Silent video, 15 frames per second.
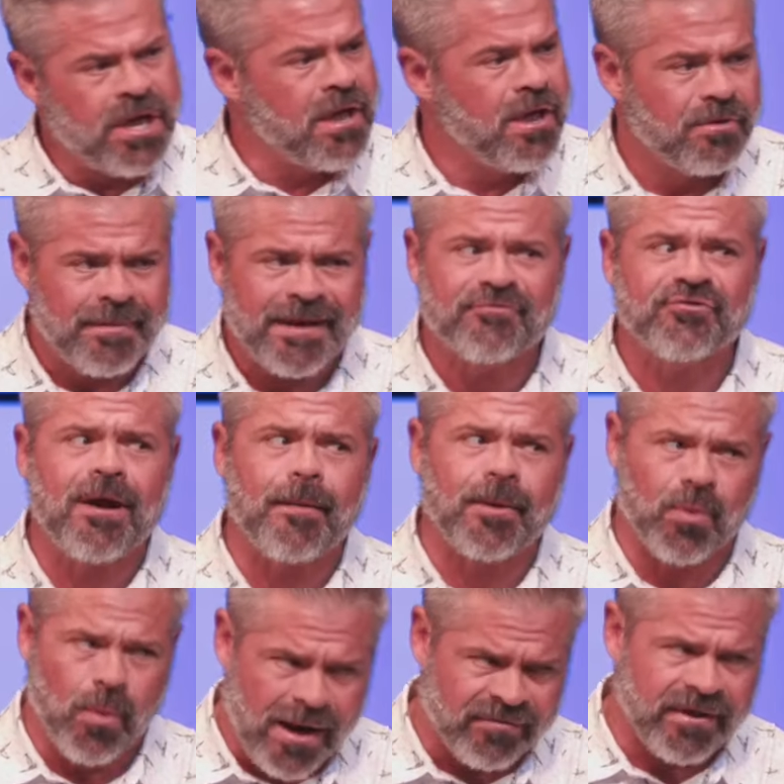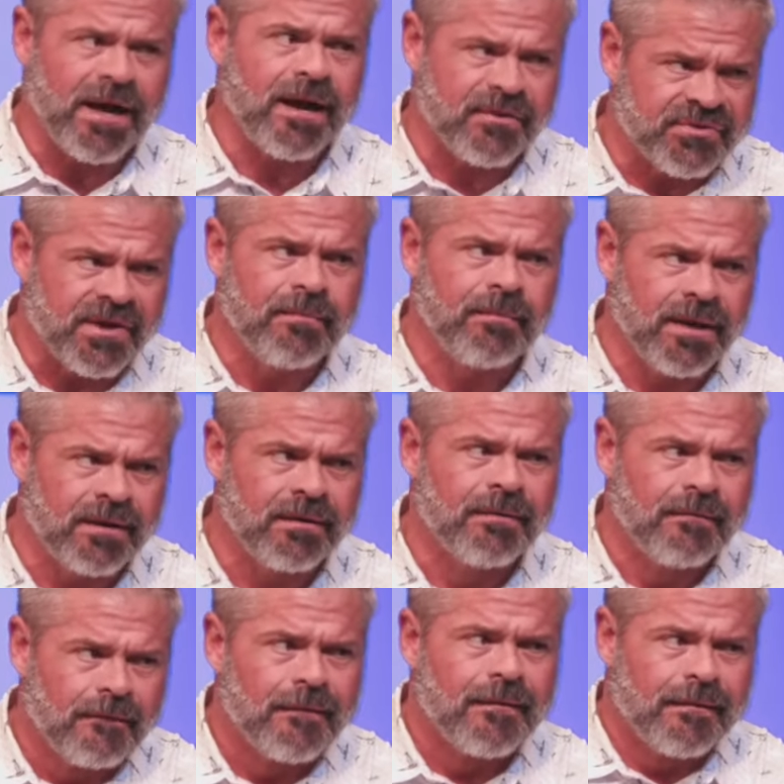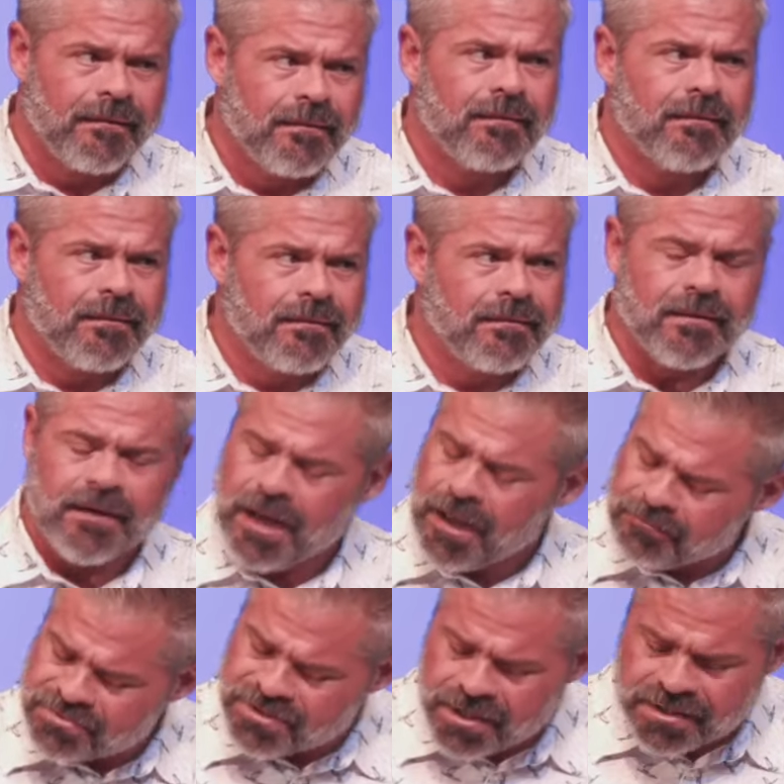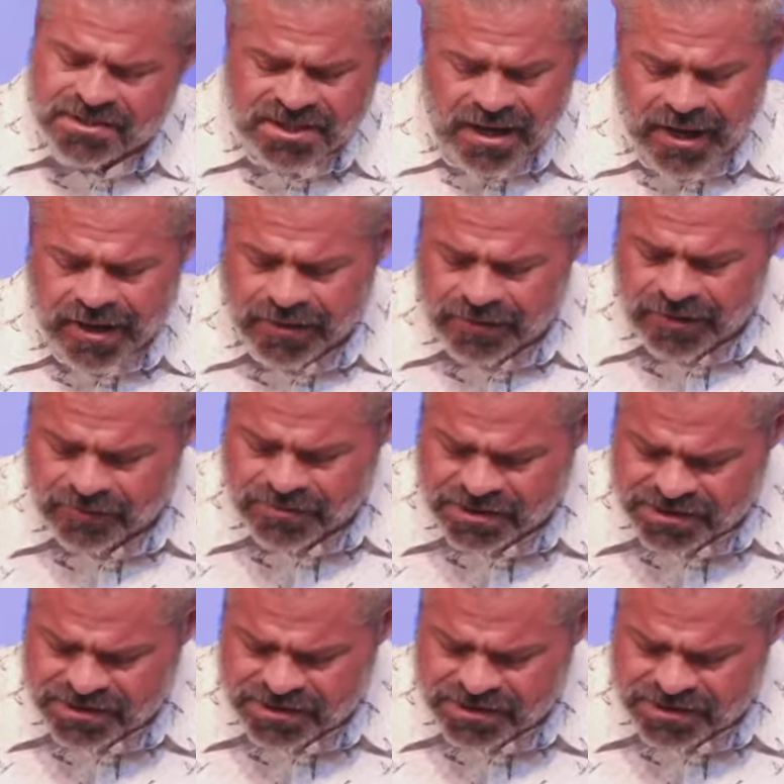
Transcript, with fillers: you might have trouble at the Waffle House. Amen? I'm just saying. I'm